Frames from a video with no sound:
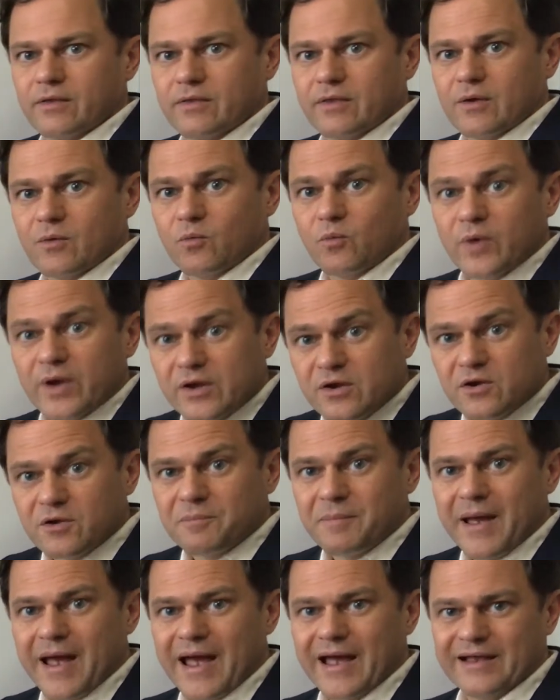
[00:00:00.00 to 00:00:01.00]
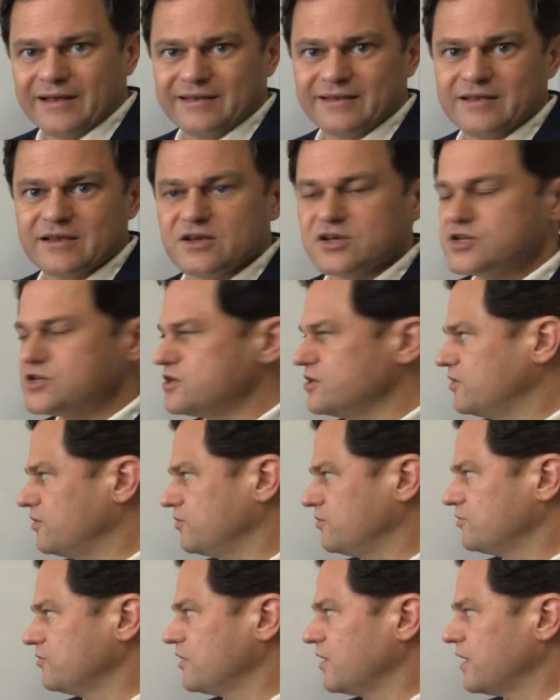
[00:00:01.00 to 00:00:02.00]
that when your patent
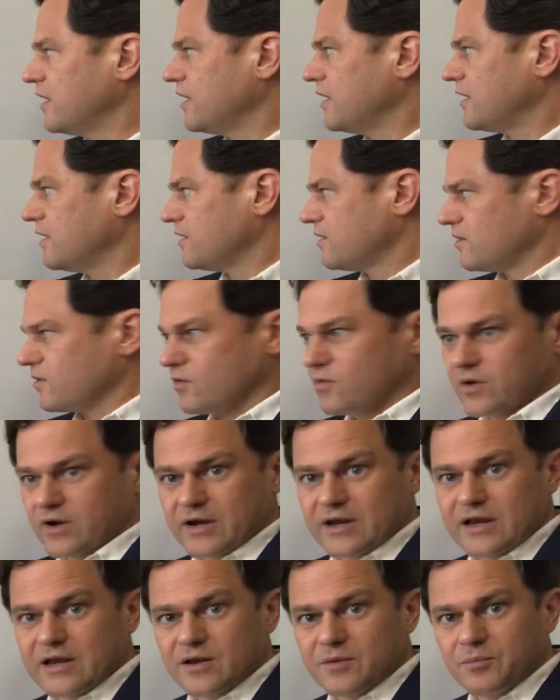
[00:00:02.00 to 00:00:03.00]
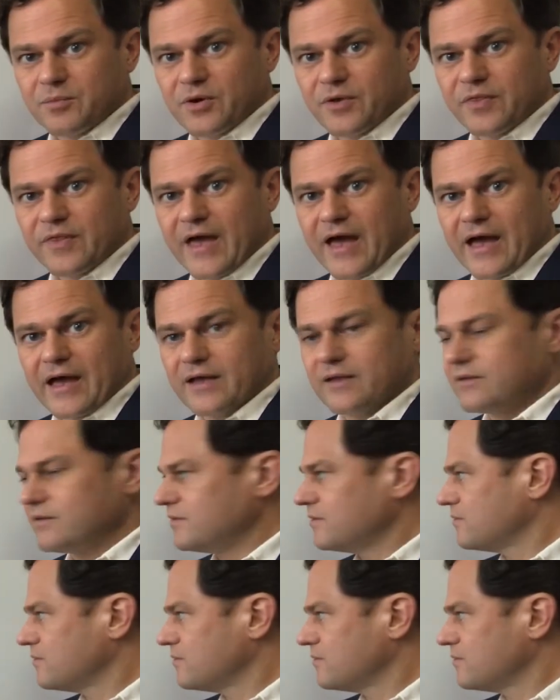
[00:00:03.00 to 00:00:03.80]
issues, you're going to need to put that